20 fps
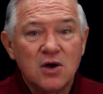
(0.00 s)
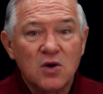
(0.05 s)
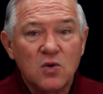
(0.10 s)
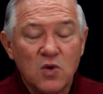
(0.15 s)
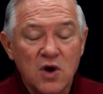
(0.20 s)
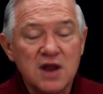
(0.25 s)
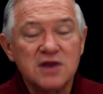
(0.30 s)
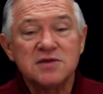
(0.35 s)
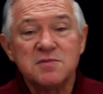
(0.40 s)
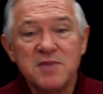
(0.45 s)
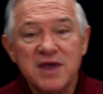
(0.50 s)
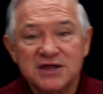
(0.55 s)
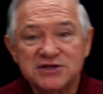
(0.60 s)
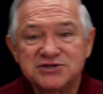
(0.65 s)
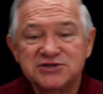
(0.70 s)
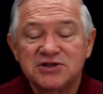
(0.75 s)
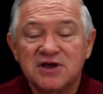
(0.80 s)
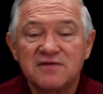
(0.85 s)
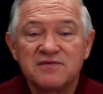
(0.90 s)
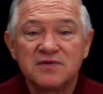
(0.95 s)
We're in the
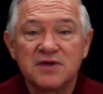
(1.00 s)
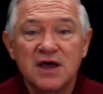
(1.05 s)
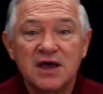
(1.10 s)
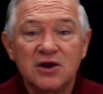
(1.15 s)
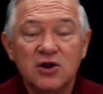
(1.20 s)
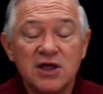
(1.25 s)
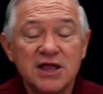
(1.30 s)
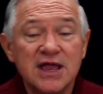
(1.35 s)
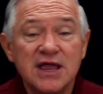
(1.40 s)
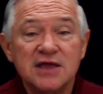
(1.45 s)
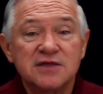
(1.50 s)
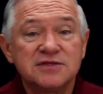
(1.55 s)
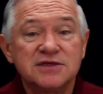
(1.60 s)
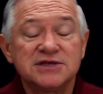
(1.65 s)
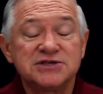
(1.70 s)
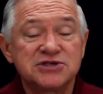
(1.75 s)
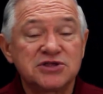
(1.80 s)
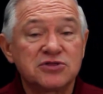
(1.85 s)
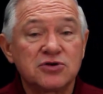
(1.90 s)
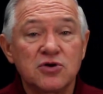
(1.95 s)
midst of looking at
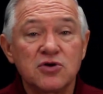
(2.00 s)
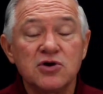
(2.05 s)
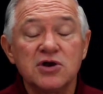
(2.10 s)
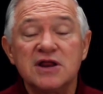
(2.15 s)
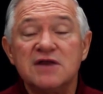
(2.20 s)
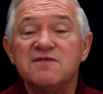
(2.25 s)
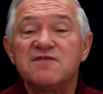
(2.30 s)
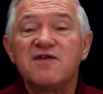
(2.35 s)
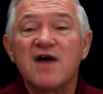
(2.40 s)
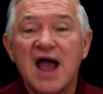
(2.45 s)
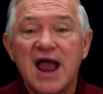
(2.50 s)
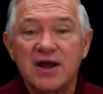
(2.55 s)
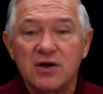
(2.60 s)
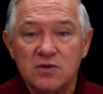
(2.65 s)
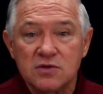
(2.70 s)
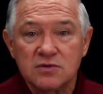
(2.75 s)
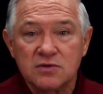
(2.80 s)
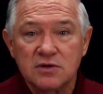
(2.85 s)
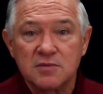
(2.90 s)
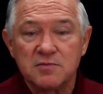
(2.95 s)
this third and
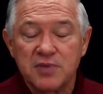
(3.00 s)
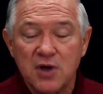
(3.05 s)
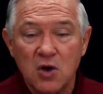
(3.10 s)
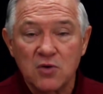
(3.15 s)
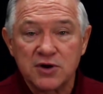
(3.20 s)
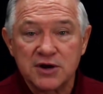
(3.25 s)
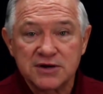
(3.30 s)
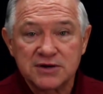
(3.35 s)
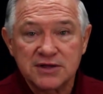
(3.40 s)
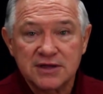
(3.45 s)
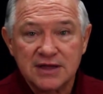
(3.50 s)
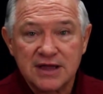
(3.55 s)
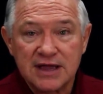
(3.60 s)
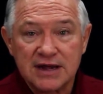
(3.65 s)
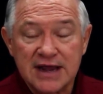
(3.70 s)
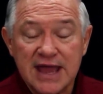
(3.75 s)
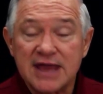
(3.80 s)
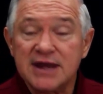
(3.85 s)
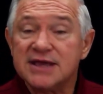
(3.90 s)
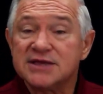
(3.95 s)
final component,
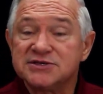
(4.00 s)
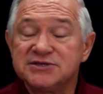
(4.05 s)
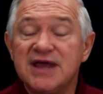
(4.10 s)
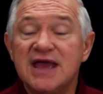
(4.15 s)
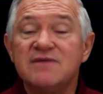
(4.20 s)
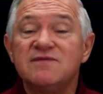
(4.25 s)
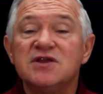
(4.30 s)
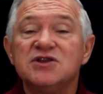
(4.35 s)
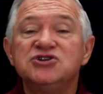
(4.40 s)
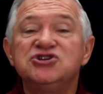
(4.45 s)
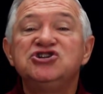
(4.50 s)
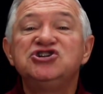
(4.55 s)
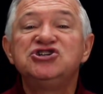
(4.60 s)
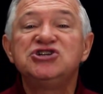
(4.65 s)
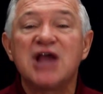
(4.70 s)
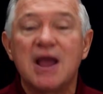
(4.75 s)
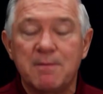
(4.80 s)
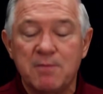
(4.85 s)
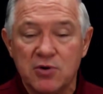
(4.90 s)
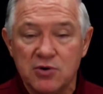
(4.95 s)
and that is David
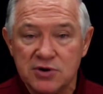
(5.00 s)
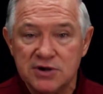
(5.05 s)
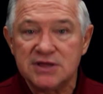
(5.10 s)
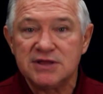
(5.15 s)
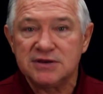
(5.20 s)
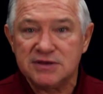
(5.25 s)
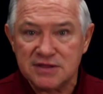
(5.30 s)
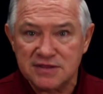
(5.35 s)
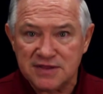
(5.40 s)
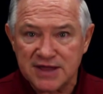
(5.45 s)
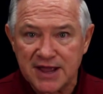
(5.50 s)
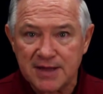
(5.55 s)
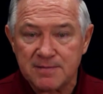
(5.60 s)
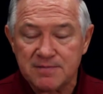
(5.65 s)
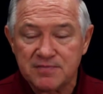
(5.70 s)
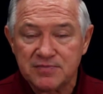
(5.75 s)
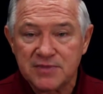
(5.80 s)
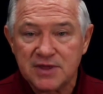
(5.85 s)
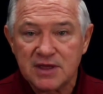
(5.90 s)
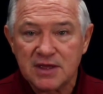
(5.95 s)
shepherded them.
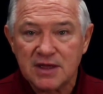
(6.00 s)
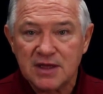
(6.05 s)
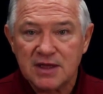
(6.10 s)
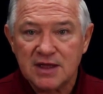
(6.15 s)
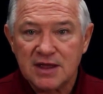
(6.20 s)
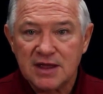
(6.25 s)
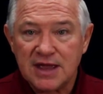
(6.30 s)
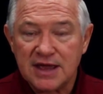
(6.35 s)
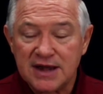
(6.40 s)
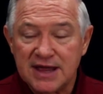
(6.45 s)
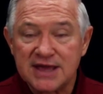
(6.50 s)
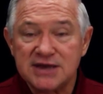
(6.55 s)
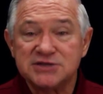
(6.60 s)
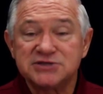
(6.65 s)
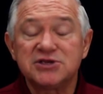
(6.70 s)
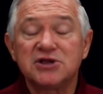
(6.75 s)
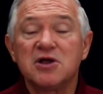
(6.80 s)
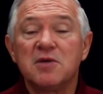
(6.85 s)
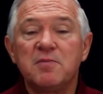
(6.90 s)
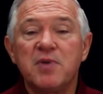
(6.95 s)
And that
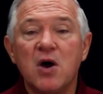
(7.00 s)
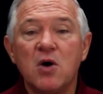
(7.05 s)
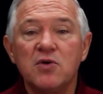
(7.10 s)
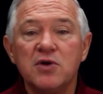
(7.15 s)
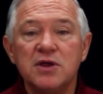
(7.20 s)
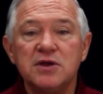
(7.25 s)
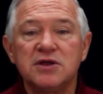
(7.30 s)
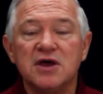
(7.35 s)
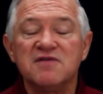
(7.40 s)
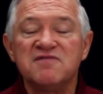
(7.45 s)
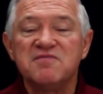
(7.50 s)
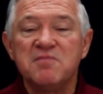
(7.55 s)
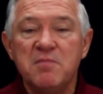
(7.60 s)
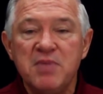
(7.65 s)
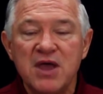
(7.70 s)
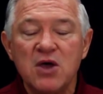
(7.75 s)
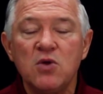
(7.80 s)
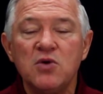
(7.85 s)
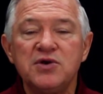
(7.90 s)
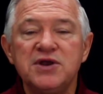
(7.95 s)
is the component of
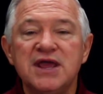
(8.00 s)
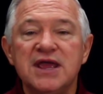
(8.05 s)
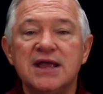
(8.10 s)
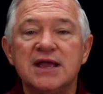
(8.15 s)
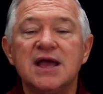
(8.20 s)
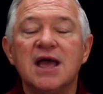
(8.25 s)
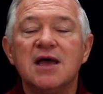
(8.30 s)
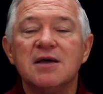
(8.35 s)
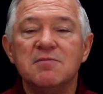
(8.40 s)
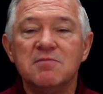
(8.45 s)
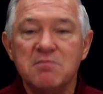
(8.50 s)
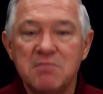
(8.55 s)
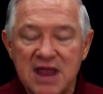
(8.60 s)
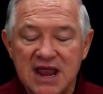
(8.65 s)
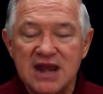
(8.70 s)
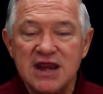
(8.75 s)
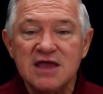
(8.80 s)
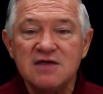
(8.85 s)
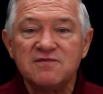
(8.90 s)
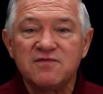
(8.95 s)
building
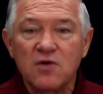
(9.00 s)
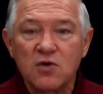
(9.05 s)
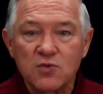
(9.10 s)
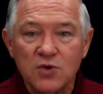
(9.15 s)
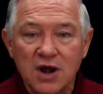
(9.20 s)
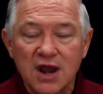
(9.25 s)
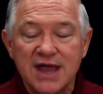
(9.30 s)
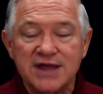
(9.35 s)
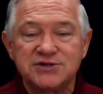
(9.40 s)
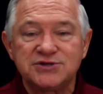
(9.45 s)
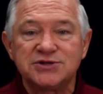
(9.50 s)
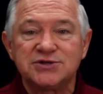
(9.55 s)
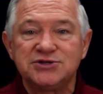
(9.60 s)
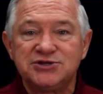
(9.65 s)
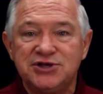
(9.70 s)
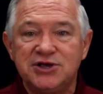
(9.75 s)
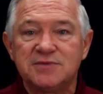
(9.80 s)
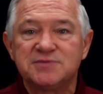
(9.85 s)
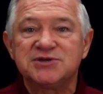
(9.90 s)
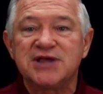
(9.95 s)
meaningful
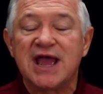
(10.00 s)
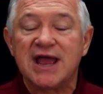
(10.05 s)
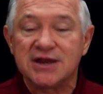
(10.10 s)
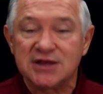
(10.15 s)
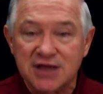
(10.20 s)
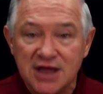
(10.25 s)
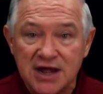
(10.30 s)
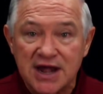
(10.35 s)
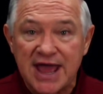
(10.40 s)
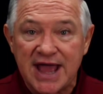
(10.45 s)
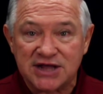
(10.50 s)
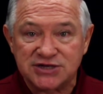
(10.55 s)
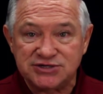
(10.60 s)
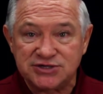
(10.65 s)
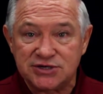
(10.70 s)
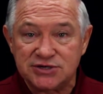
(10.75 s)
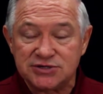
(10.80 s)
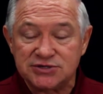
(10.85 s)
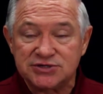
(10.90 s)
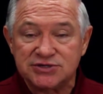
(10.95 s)
relationships and
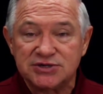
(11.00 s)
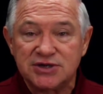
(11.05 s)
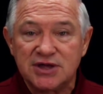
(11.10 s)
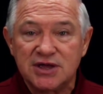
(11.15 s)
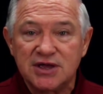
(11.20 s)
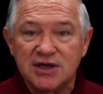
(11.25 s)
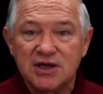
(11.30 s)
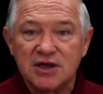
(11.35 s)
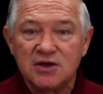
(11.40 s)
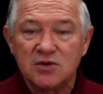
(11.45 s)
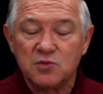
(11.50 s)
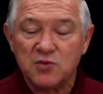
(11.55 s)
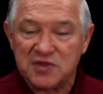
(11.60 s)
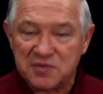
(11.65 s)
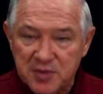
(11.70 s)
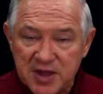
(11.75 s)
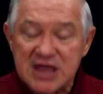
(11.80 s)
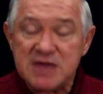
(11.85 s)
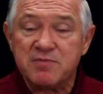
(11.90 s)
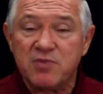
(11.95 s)
connections
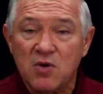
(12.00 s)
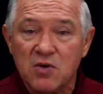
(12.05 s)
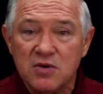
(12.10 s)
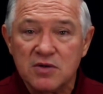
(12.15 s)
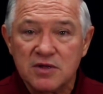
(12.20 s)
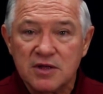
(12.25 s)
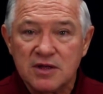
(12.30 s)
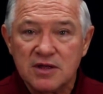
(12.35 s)
with people.